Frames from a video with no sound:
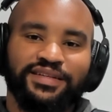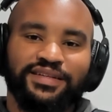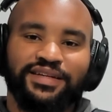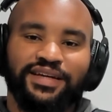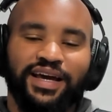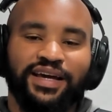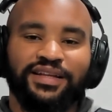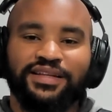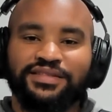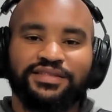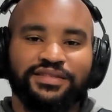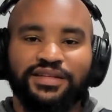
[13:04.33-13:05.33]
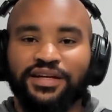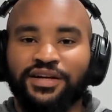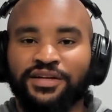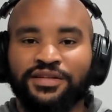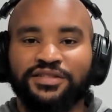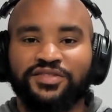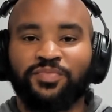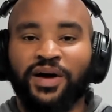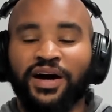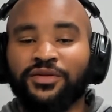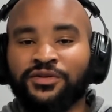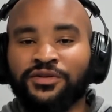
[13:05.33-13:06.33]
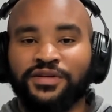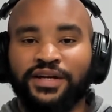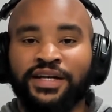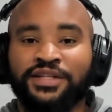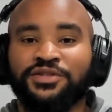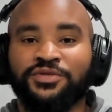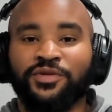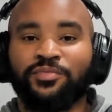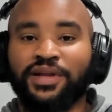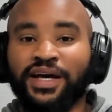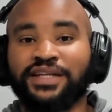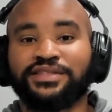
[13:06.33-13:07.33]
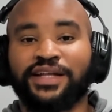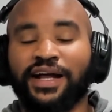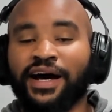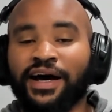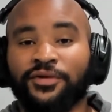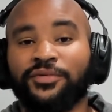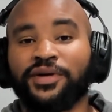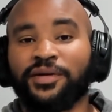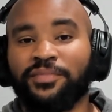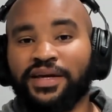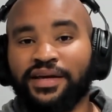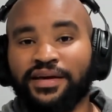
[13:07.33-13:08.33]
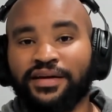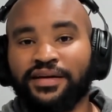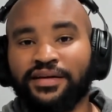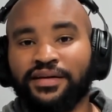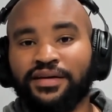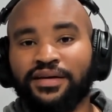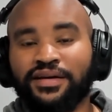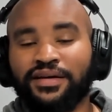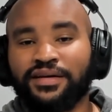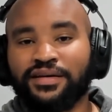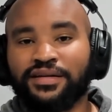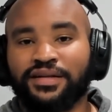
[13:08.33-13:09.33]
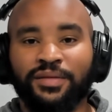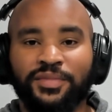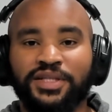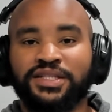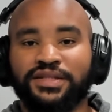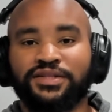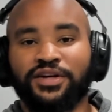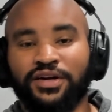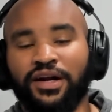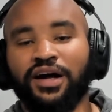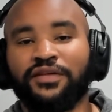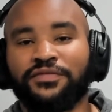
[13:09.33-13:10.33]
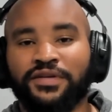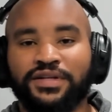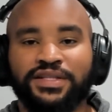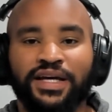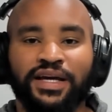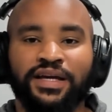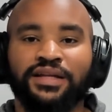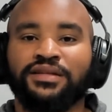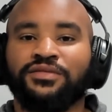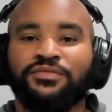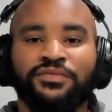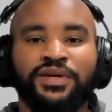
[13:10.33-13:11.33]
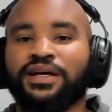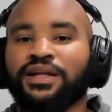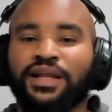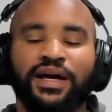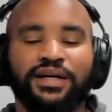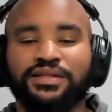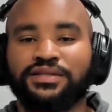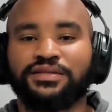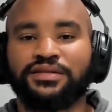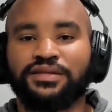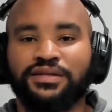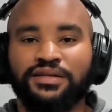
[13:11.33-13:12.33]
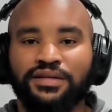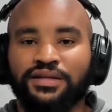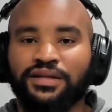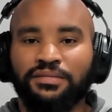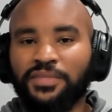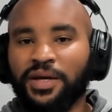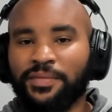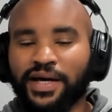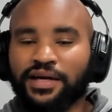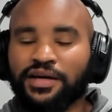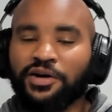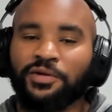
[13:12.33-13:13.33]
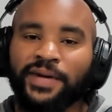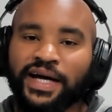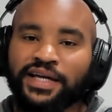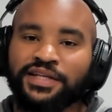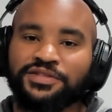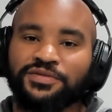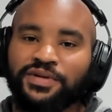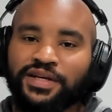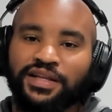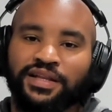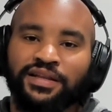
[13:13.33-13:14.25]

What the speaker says: hey, this is going to spiral into a place that I don't want to be. Let me just turn it off for a second, recollect, then maybe I can go back into it.